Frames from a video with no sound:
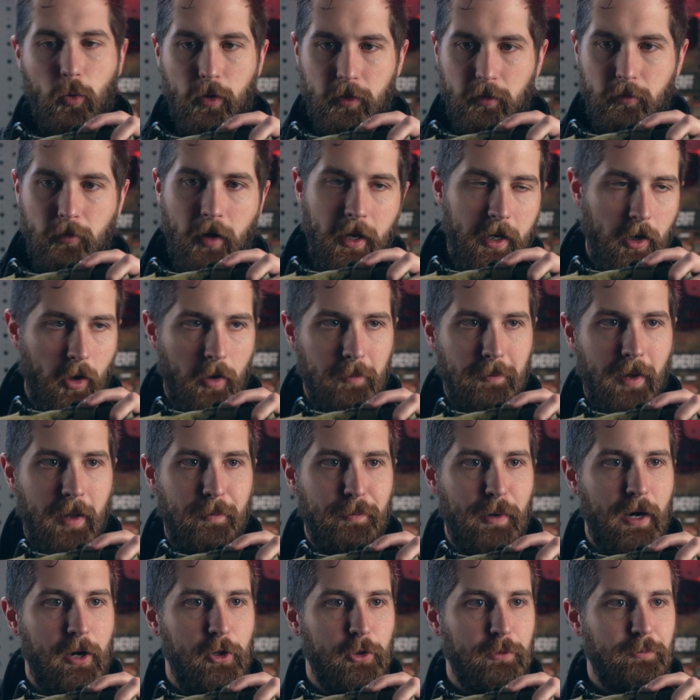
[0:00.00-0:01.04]
or the light on my
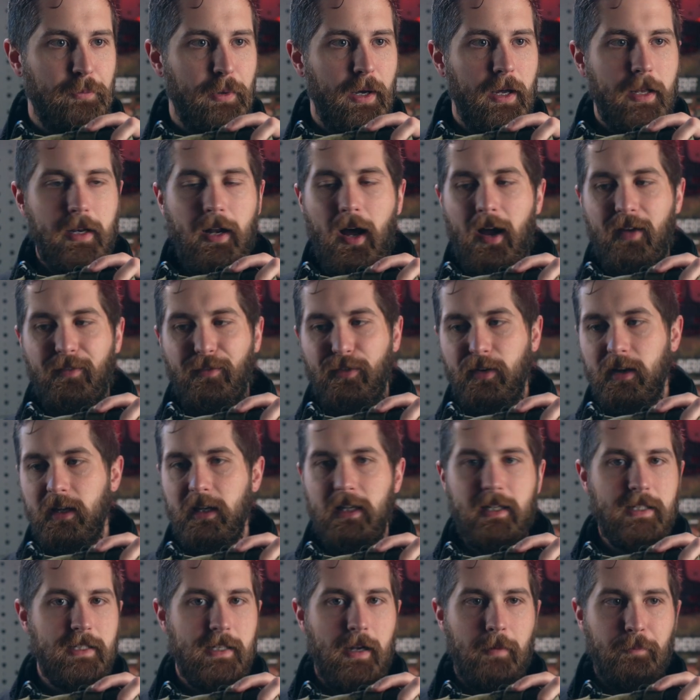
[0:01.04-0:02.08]
belt, but I
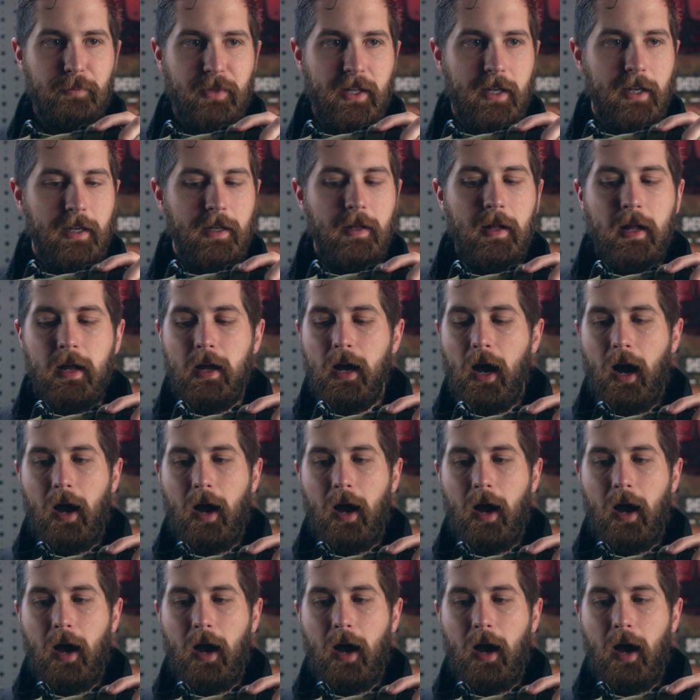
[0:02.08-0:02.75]
forget something.